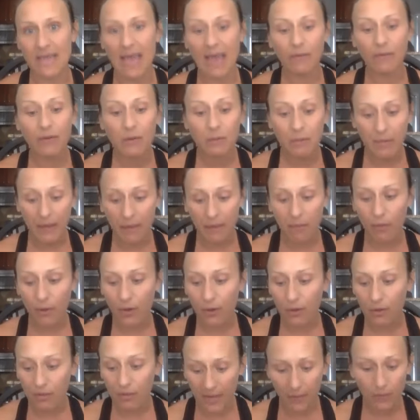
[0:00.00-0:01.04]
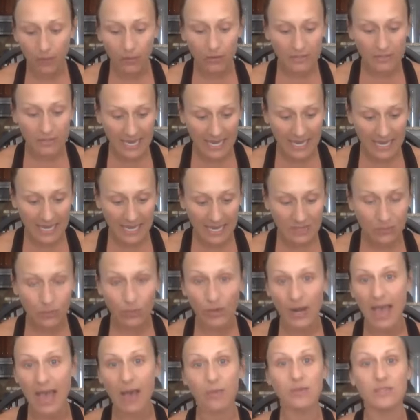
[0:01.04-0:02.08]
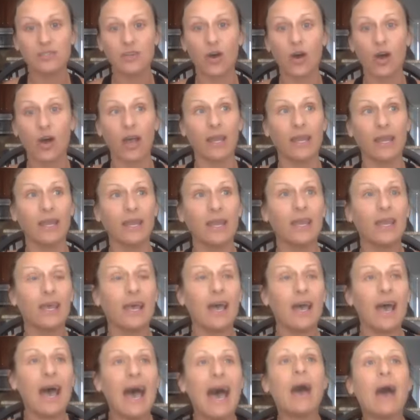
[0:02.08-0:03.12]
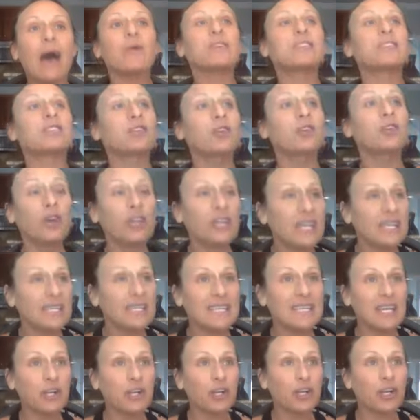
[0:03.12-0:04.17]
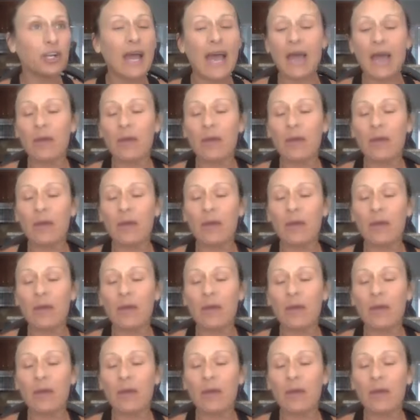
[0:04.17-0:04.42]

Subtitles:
I remember there were days where I was cooking dinner,